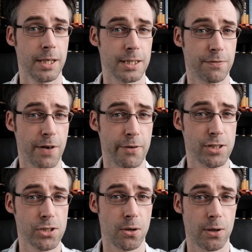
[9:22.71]
It's very
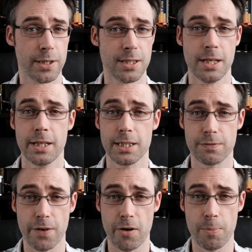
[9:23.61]
solid, it's
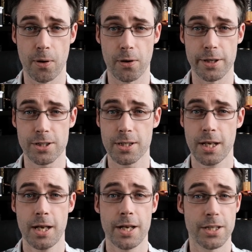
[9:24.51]
very polished,
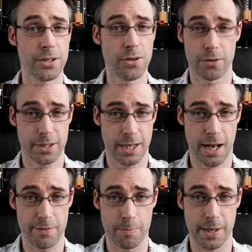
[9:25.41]
you're not going to
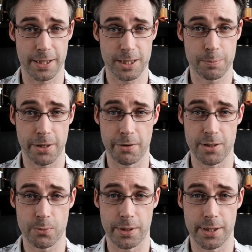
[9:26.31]
have a bad
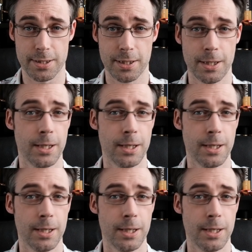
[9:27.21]
experience with it.